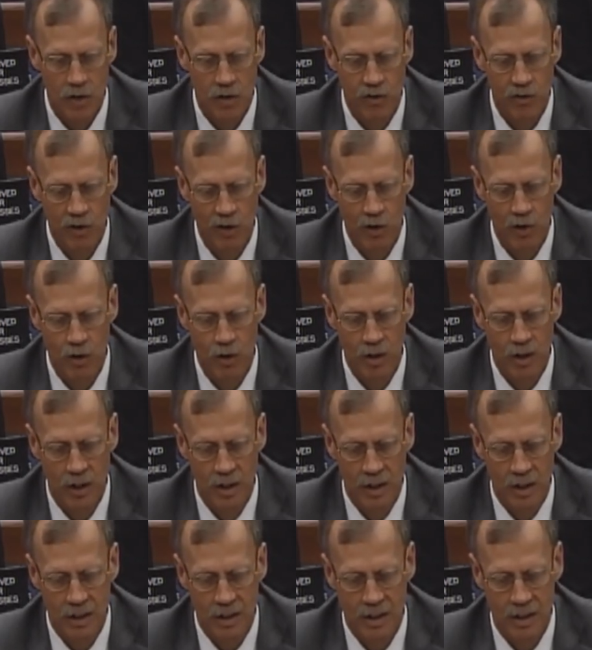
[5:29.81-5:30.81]
So
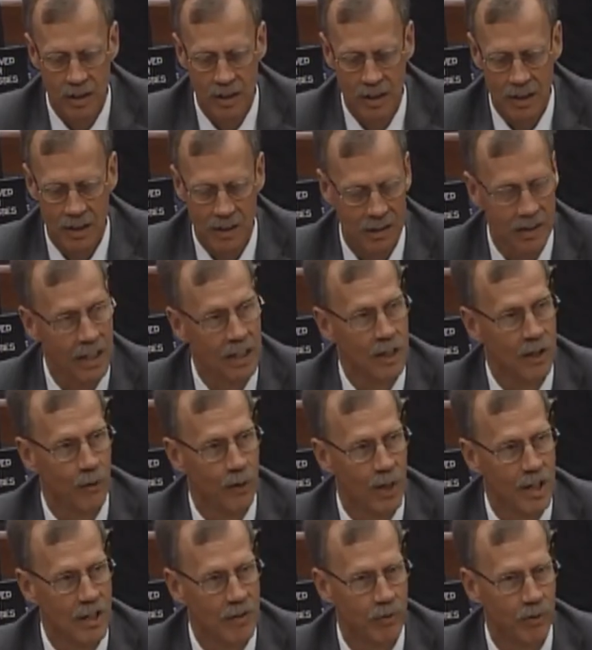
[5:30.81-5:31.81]
in getting
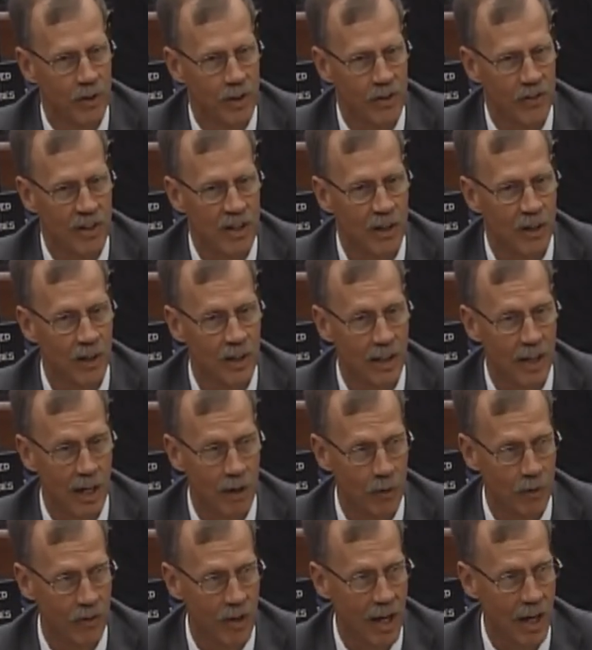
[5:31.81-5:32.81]
ready for this hearing,
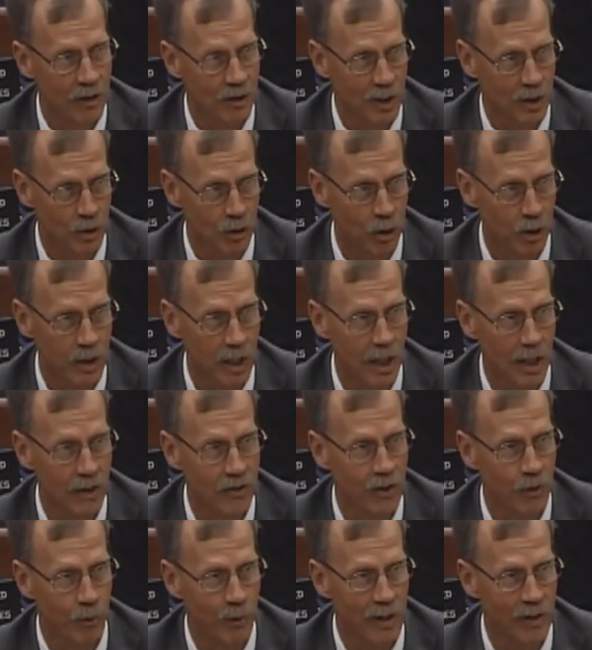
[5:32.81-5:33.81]
I was actually looking
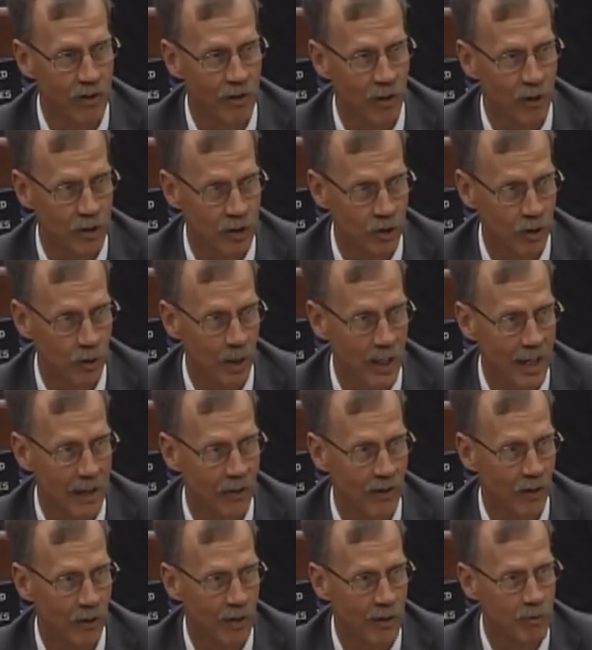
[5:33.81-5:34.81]
at the research
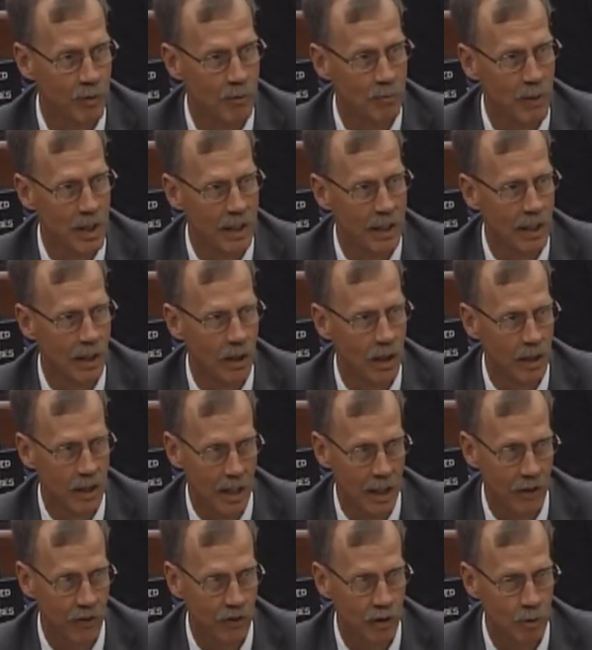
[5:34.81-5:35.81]
grants that we've been making on
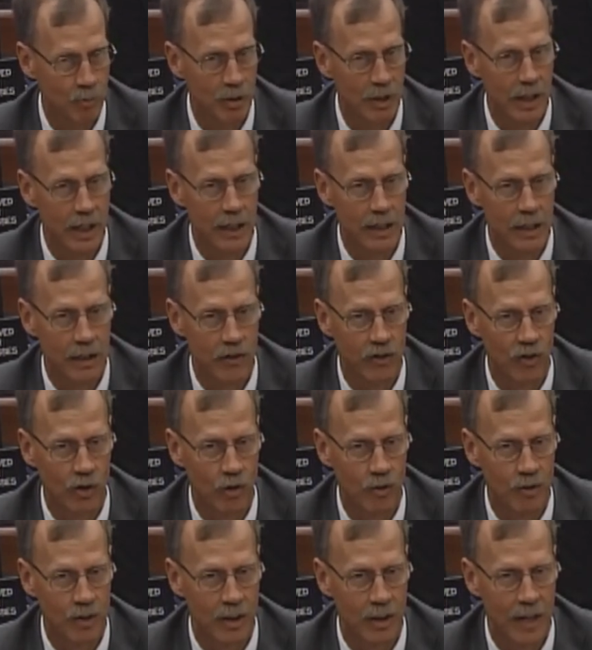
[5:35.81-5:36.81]
exoplanets
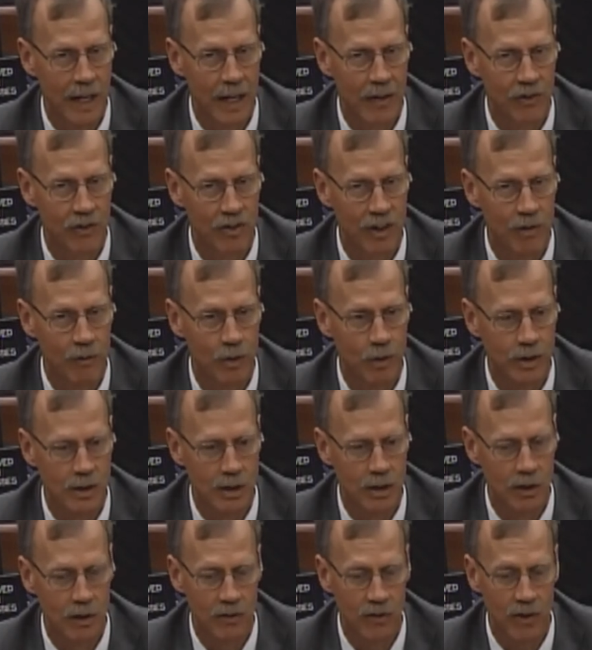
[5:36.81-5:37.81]
over the last several
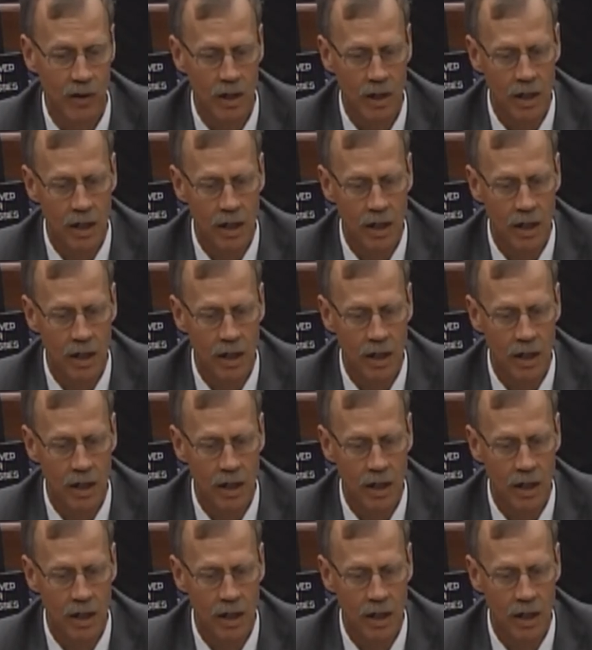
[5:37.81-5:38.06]
years.